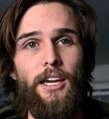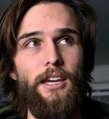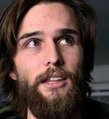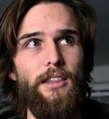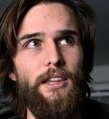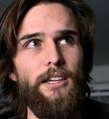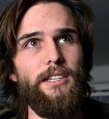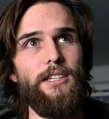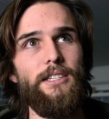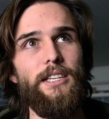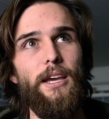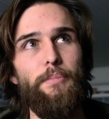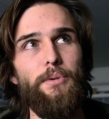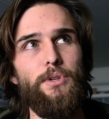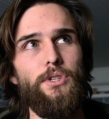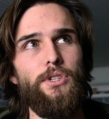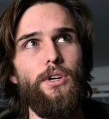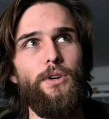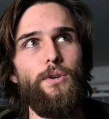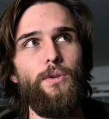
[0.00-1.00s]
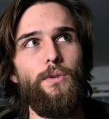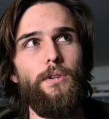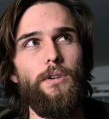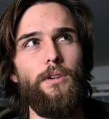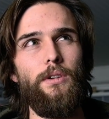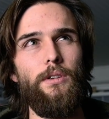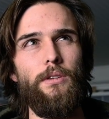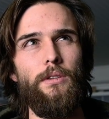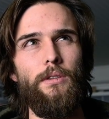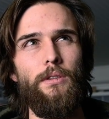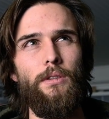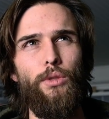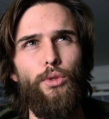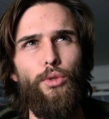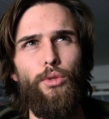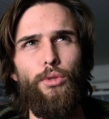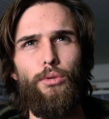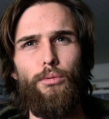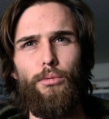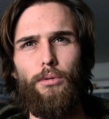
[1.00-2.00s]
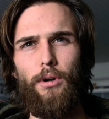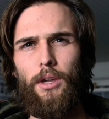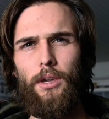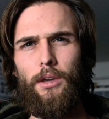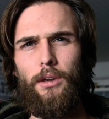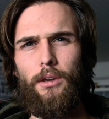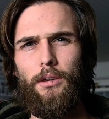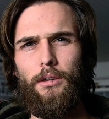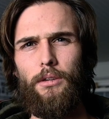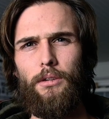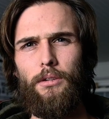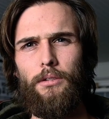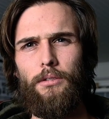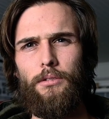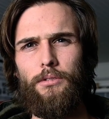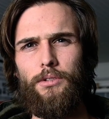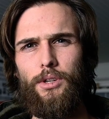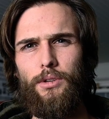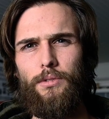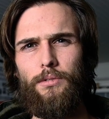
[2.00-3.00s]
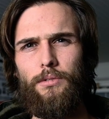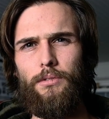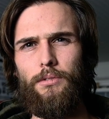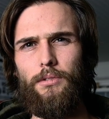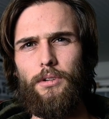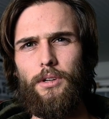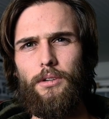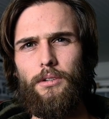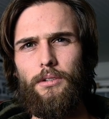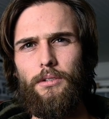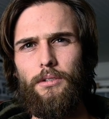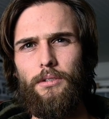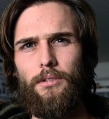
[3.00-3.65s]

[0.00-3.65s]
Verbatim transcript: And this is episode 3? 2? 3?